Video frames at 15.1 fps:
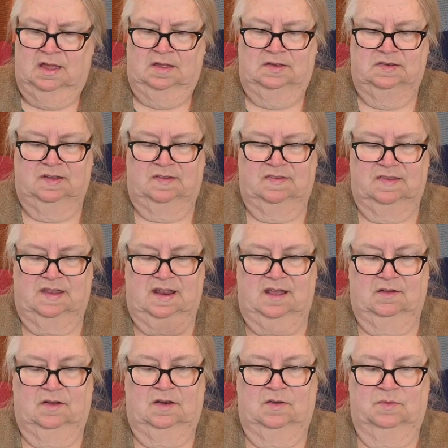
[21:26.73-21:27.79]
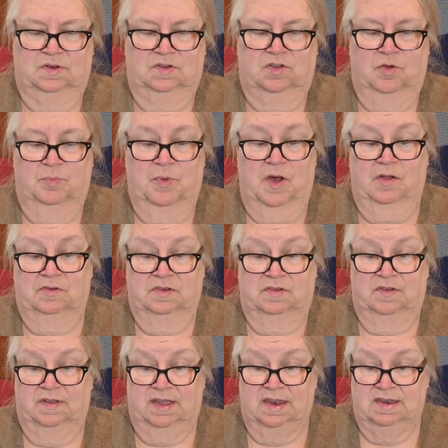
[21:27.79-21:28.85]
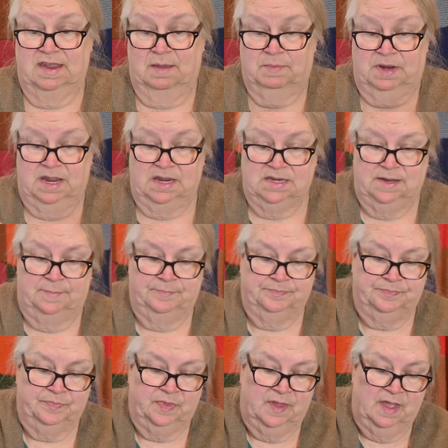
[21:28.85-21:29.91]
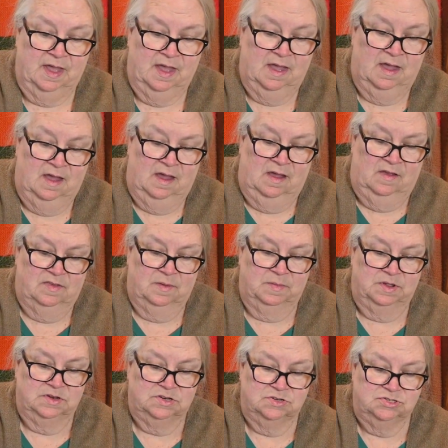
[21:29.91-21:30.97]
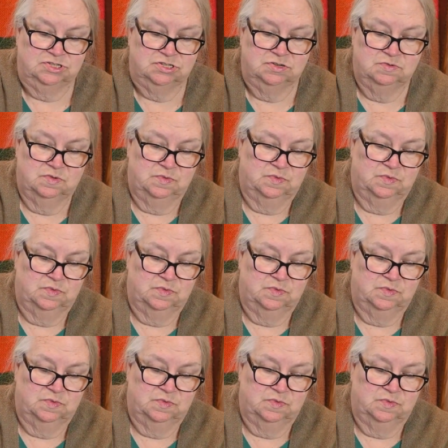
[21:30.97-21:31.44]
just set out on 1 compound to contaminate. So I'm going to do 2